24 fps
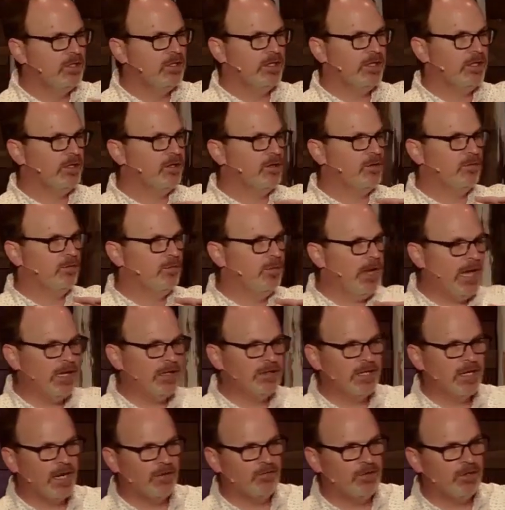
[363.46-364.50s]
man
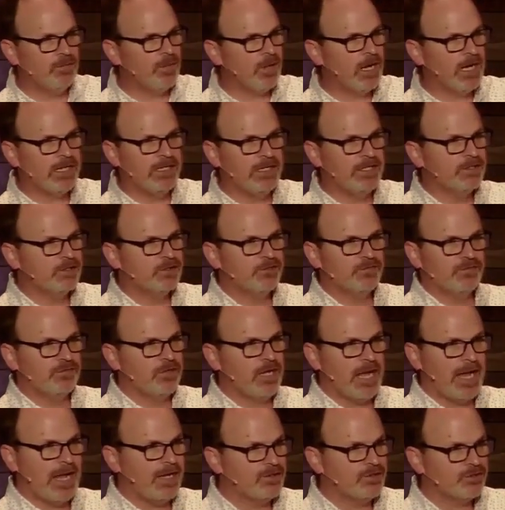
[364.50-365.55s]
governed by his
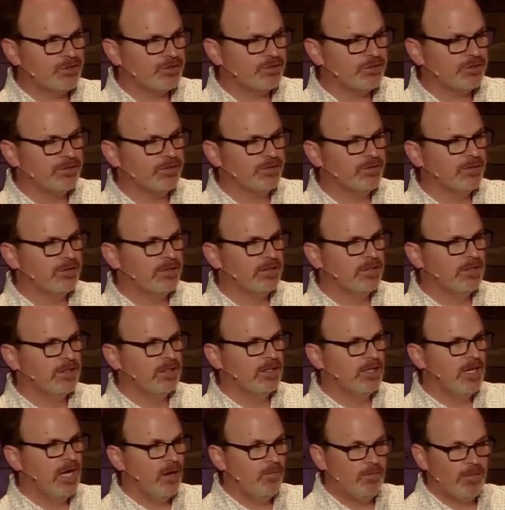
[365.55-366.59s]
flesh,
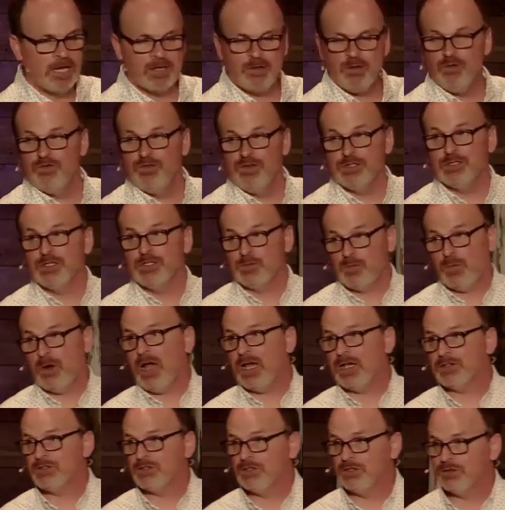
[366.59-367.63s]
a man who visits
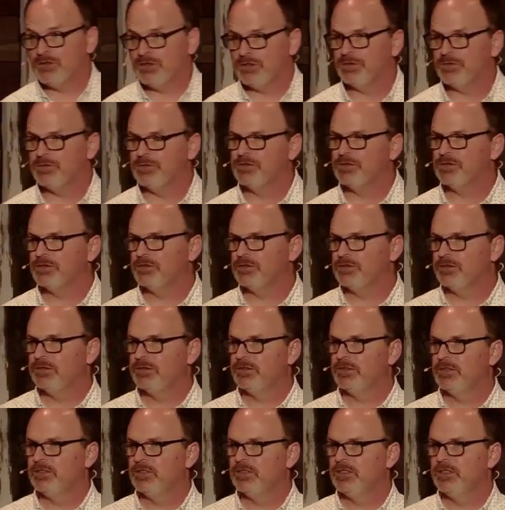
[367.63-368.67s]
prostitutes,
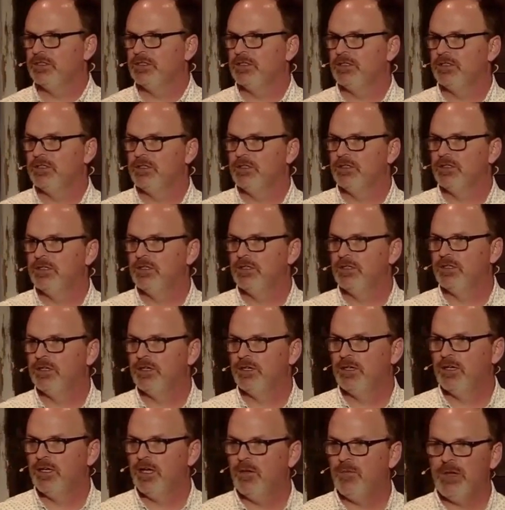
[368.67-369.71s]

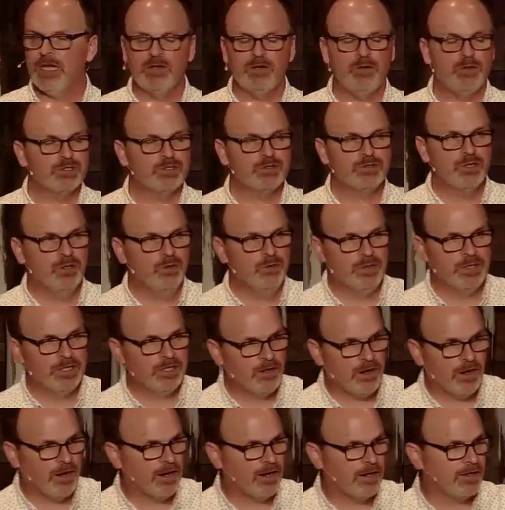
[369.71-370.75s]
a man who has no
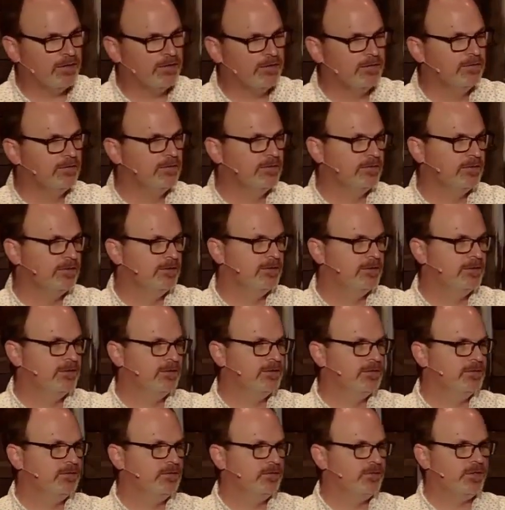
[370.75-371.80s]
regard
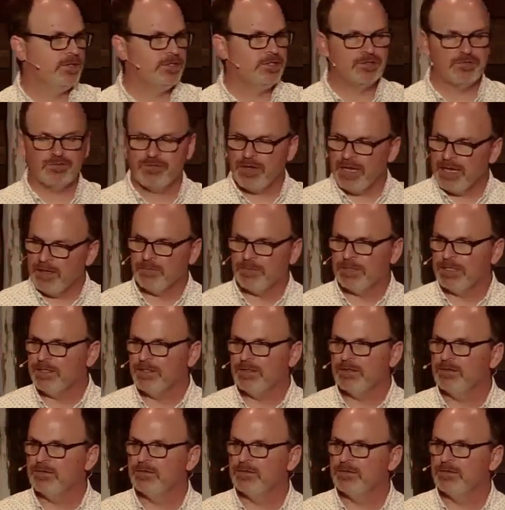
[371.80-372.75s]
for his family.